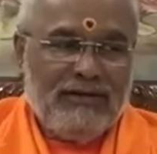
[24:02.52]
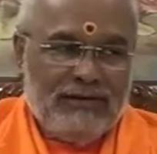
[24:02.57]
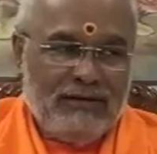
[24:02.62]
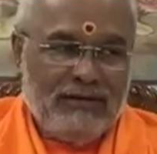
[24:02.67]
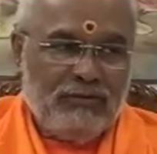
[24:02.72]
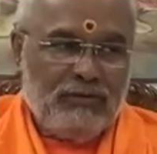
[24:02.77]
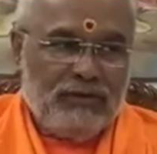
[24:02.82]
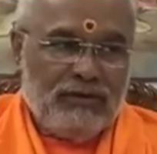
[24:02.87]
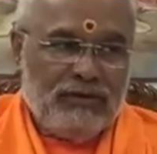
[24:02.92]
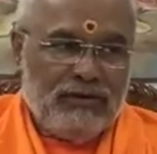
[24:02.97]

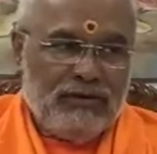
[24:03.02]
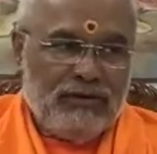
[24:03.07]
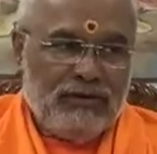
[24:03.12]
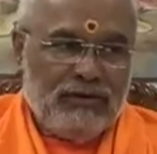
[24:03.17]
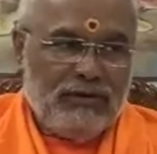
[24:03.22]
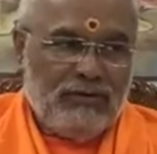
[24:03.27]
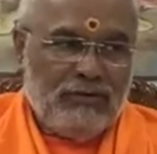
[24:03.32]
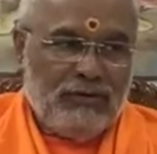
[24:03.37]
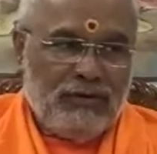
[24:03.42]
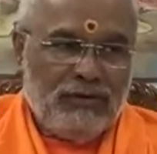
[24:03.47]
Suppose
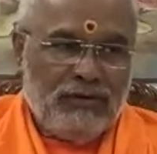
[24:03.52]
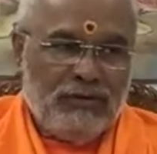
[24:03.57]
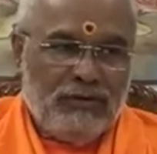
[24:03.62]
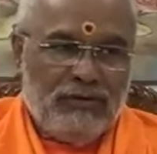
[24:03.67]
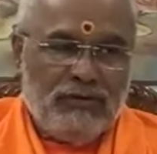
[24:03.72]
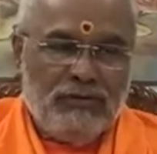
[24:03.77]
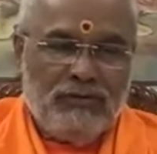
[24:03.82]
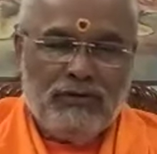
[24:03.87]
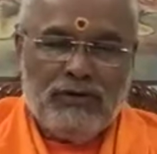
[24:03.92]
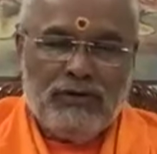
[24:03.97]
they want
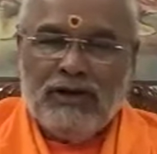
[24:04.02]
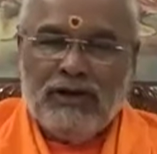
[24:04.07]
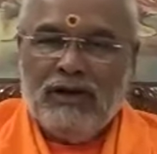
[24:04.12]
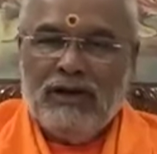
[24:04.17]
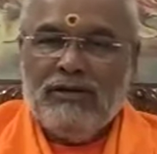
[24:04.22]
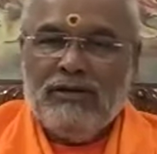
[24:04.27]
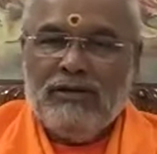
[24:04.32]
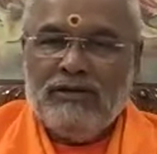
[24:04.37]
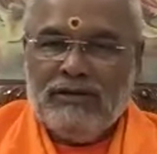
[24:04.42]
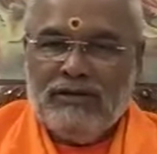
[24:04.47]
to do
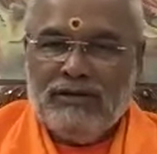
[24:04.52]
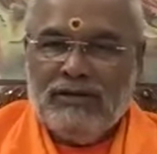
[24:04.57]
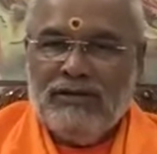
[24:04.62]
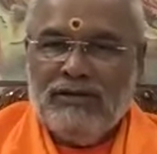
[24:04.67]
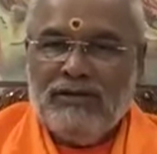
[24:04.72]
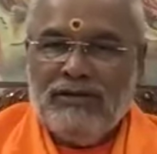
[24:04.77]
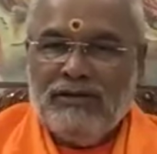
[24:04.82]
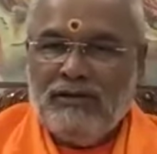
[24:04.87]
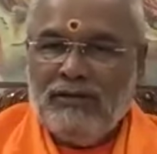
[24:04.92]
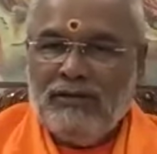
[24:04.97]

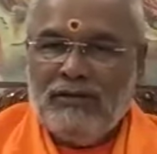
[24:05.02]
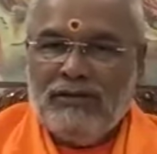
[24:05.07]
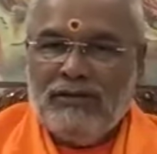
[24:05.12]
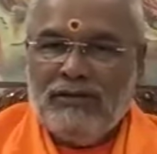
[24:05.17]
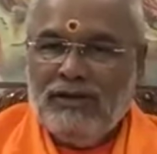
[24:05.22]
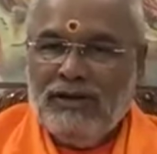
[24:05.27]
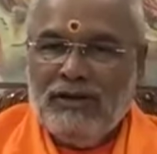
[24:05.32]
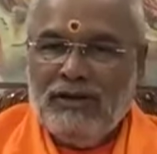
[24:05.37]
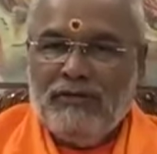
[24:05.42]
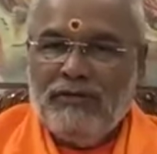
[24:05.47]
Ekadashi
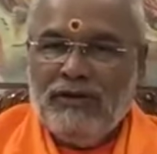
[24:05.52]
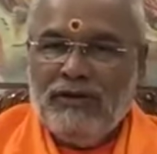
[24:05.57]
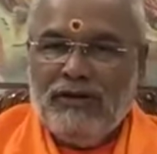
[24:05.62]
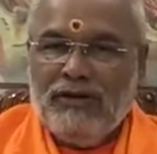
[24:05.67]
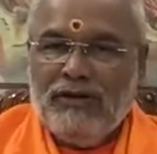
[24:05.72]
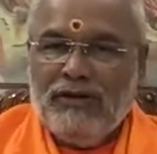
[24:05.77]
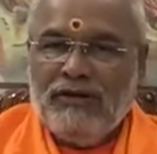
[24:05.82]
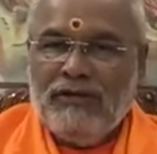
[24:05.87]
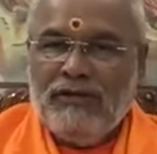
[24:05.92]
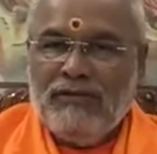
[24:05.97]
or
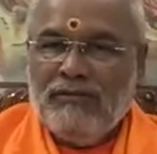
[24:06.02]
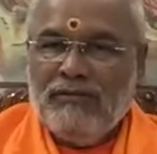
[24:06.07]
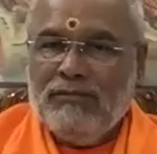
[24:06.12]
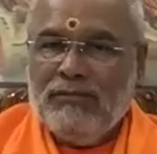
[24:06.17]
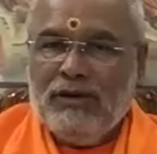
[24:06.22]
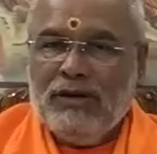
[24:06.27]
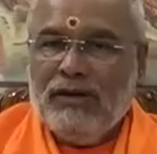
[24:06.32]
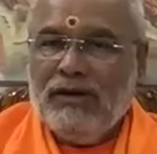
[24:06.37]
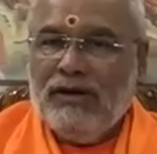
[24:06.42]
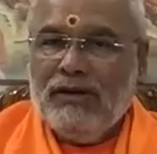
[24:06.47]
every
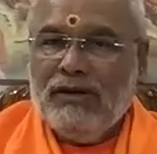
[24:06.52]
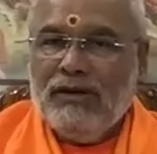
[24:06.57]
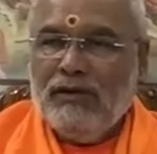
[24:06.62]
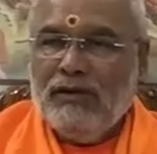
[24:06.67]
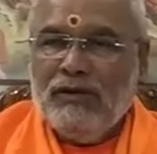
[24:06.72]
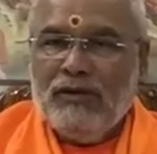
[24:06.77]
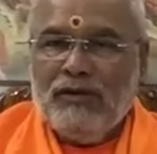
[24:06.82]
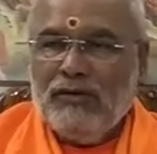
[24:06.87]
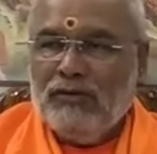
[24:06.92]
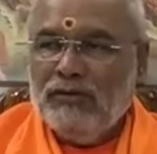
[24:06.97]
Monday
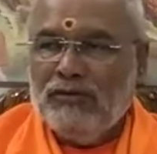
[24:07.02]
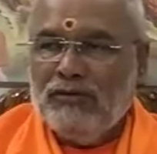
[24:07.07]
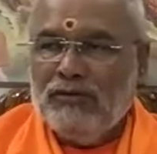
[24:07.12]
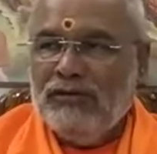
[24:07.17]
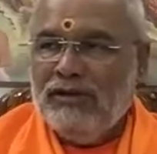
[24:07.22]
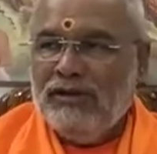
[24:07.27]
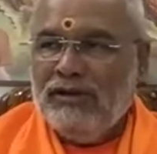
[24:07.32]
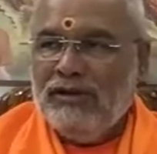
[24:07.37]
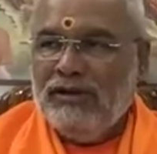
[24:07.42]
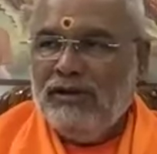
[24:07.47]
or
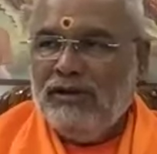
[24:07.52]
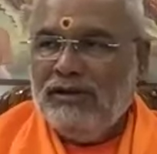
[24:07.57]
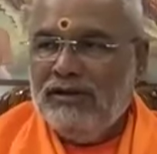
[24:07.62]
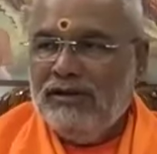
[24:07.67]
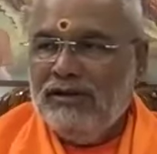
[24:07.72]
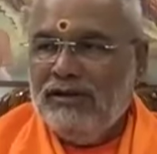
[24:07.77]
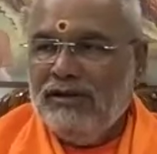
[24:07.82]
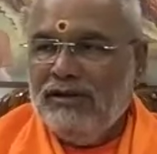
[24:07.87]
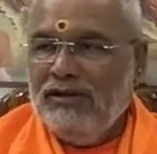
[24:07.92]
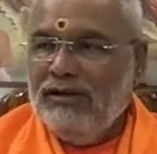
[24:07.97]
Tuesday,
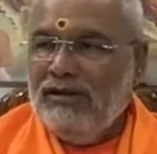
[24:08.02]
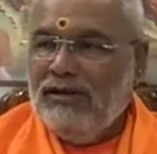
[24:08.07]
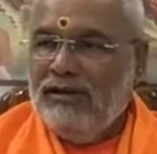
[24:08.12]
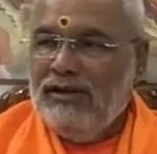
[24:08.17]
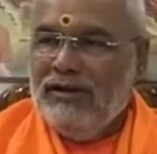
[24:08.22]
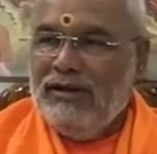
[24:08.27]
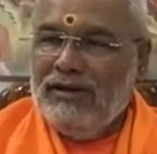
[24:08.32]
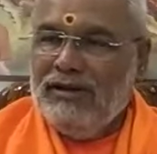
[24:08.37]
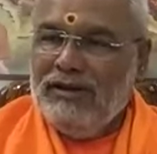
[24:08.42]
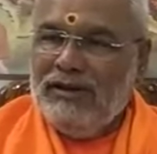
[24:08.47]

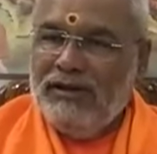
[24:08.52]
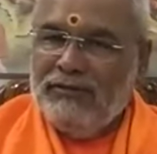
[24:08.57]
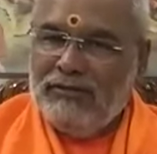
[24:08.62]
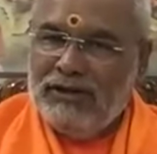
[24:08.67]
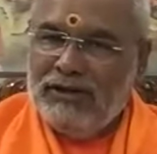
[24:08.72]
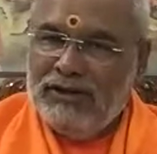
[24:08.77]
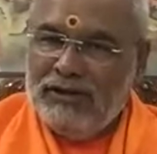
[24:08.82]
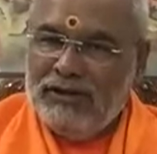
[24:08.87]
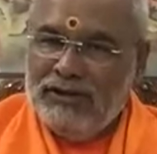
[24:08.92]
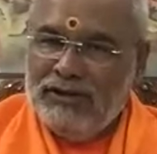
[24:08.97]
then
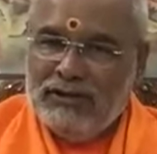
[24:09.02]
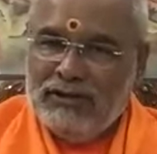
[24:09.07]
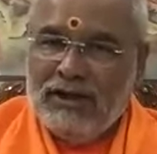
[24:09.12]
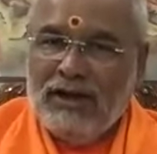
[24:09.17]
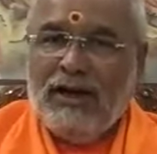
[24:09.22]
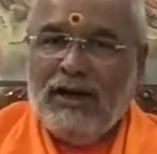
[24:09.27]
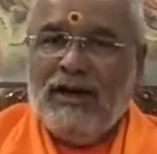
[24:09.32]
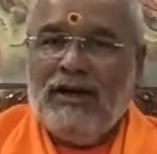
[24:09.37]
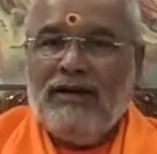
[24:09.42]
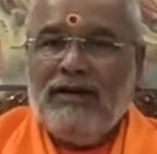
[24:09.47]
when they
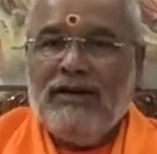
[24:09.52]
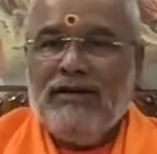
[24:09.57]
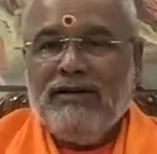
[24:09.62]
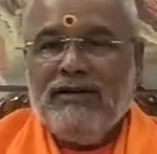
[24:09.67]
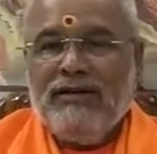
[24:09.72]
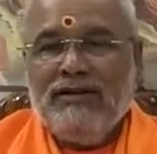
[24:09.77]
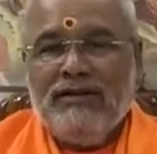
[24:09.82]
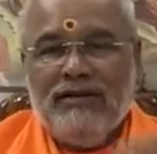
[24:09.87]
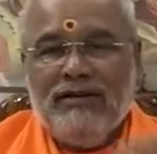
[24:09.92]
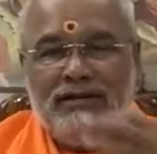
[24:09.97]
start,
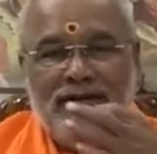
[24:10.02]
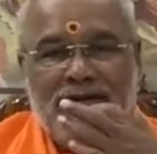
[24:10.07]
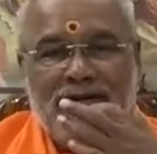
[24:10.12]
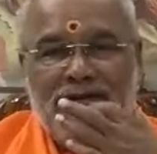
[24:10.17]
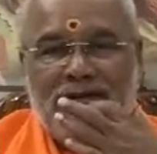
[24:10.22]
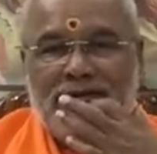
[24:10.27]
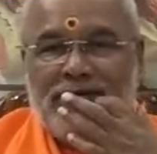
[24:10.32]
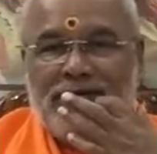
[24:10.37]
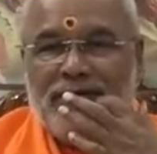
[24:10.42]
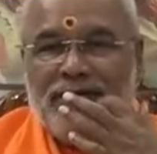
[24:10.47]

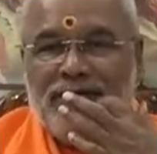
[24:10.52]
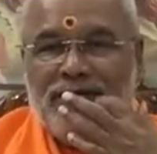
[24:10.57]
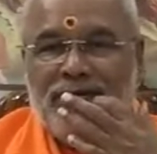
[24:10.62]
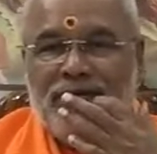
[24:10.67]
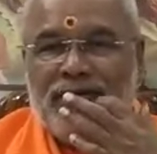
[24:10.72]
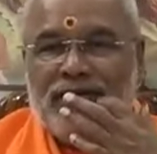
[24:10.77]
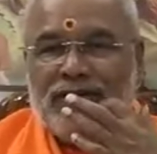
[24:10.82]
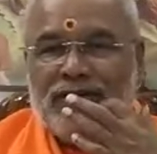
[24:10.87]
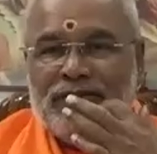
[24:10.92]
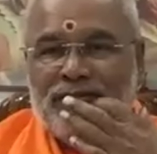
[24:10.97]

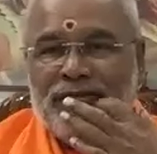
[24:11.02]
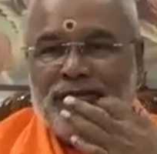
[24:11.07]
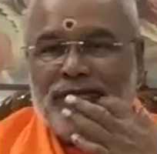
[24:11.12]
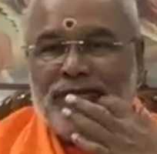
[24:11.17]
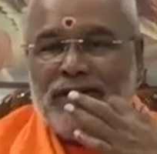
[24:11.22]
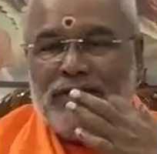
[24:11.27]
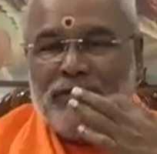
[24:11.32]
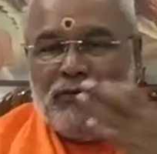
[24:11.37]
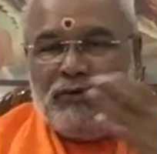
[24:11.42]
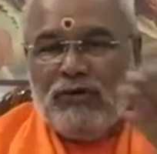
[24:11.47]
first
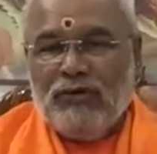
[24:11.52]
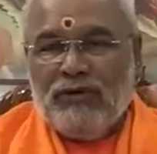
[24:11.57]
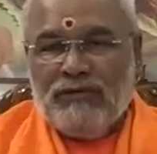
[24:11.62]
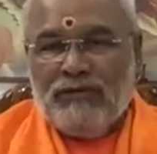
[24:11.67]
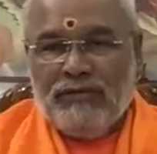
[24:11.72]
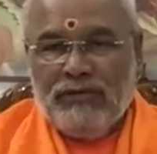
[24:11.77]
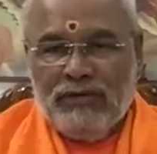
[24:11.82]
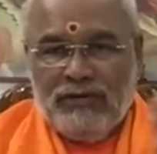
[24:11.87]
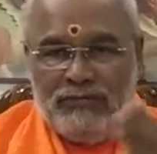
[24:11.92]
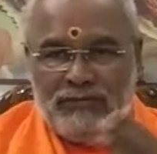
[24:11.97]

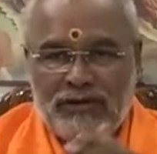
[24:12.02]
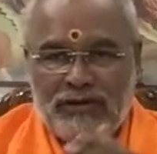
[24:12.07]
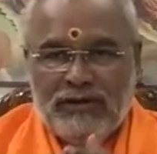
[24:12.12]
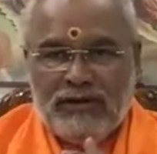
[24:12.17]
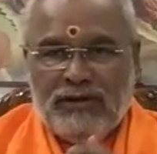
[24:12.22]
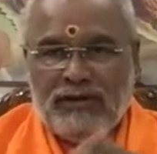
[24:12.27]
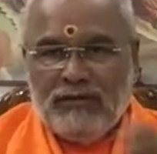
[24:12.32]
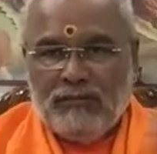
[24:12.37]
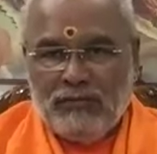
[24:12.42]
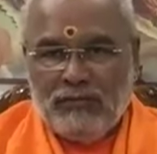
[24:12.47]

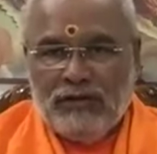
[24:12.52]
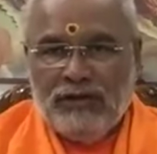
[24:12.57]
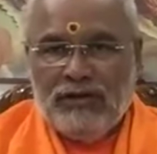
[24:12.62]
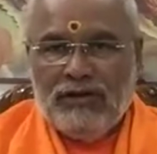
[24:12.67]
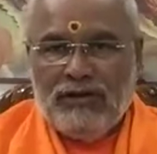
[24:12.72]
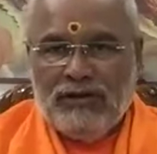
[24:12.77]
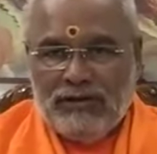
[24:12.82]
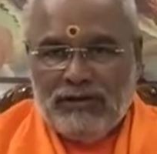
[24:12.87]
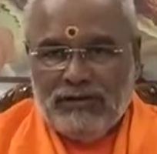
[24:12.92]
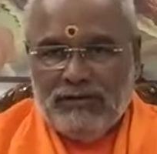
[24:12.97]
within a
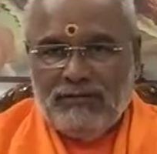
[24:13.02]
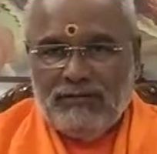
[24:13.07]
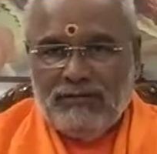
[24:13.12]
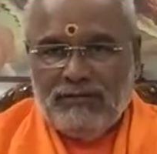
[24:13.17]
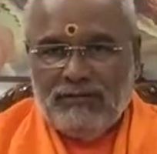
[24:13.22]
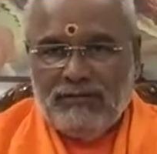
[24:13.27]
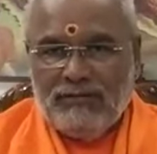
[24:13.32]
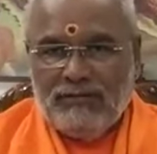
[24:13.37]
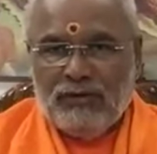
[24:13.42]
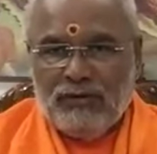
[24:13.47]
month,
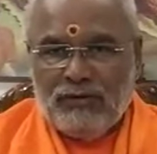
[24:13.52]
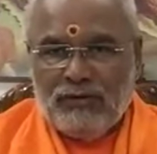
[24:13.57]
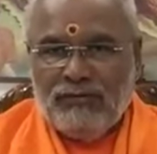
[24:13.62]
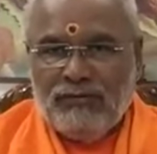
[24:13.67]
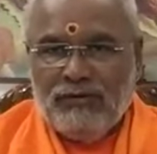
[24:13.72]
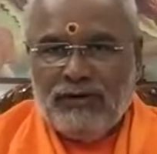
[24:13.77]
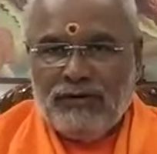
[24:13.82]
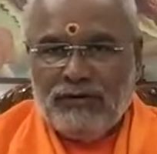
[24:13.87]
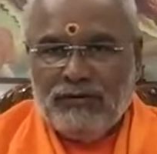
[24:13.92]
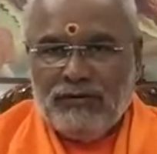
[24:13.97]
4 or
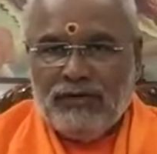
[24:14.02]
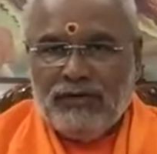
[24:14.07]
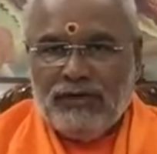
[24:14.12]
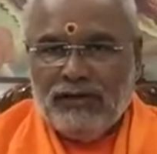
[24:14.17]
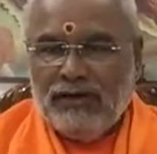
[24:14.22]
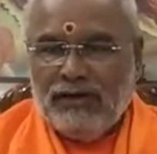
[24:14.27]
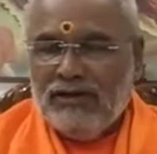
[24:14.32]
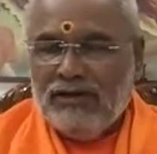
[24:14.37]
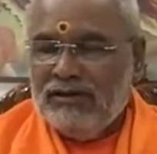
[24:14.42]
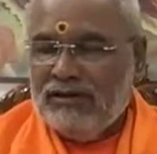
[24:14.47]
5
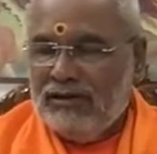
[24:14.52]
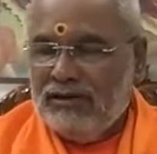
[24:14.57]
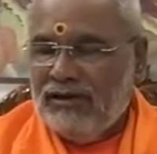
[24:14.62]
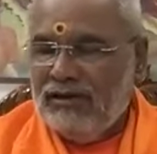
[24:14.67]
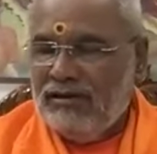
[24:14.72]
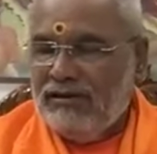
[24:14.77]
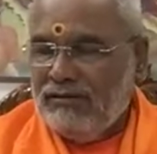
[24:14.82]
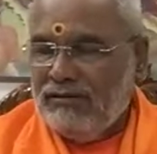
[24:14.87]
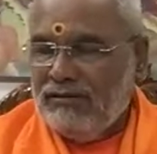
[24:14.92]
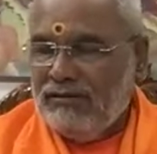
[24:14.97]
Sundays
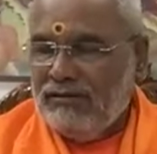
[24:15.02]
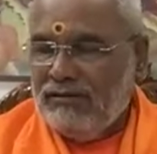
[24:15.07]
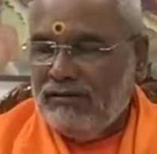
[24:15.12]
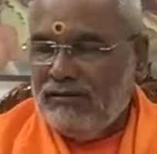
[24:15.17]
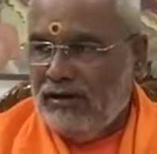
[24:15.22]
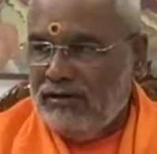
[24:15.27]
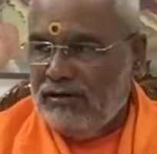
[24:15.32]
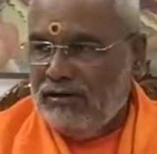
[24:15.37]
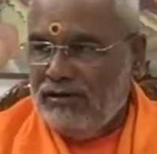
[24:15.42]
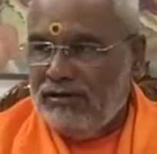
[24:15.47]
or
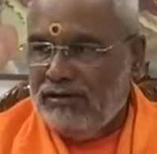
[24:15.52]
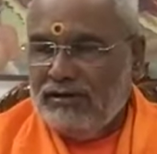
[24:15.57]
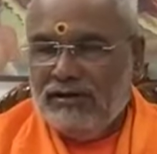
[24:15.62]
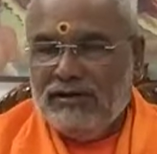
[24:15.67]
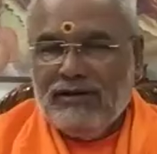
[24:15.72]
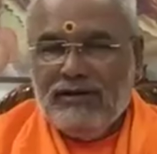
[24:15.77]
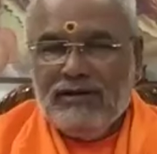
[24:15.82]
Mondays,